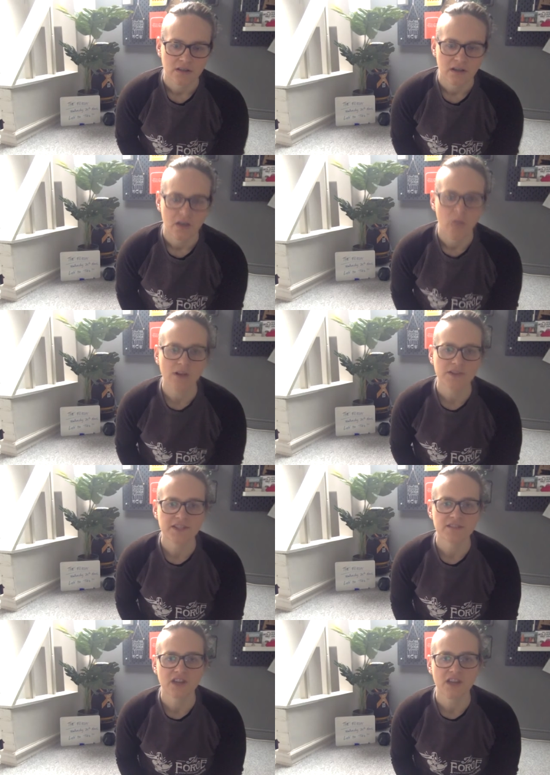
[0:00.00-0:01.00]
And once
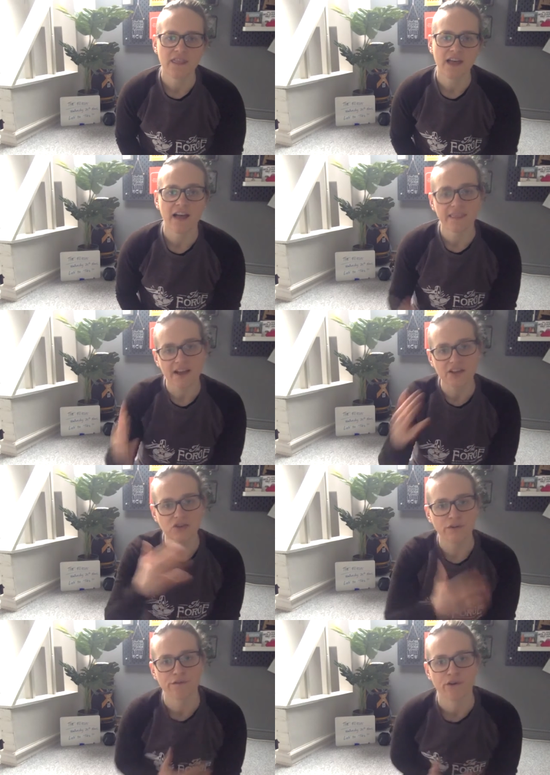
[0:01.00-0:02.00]
you've done that, that's
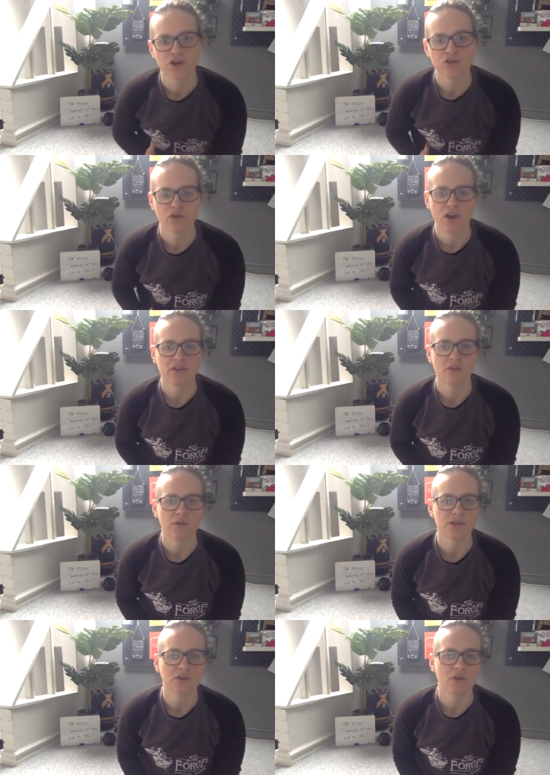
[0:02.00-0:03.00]
your first round. I
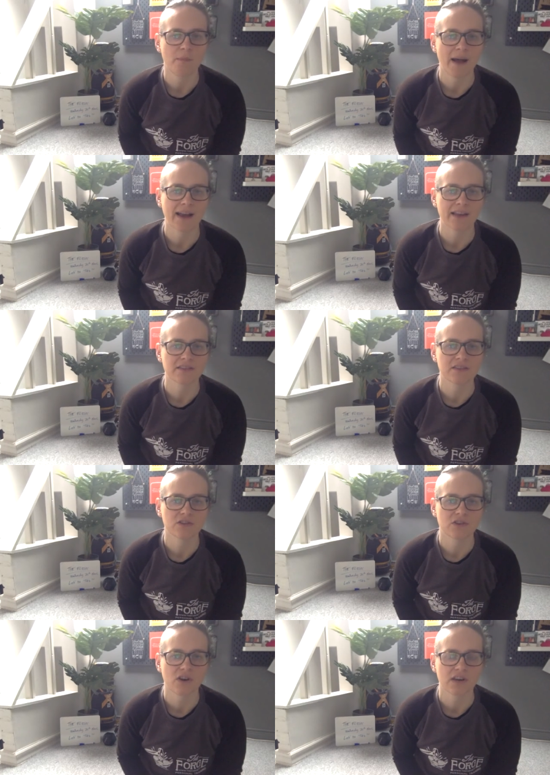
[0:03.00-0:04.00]
want you to go back into your
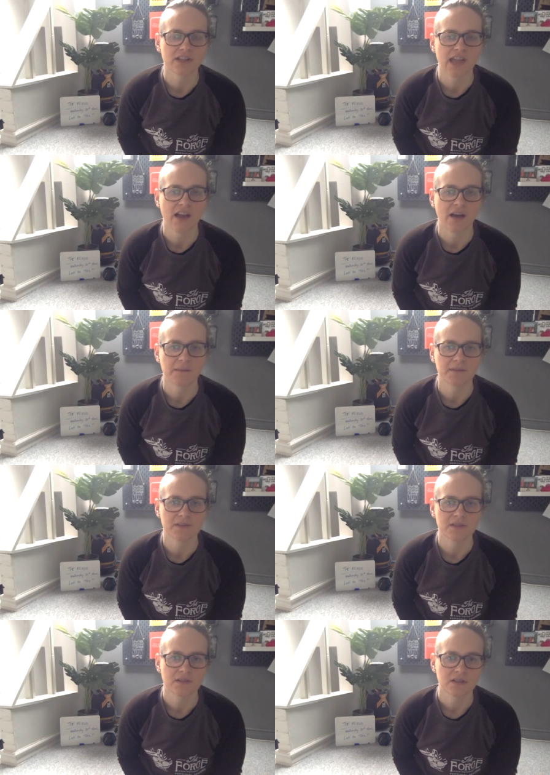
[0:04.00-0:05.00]
Turkish Get Ups.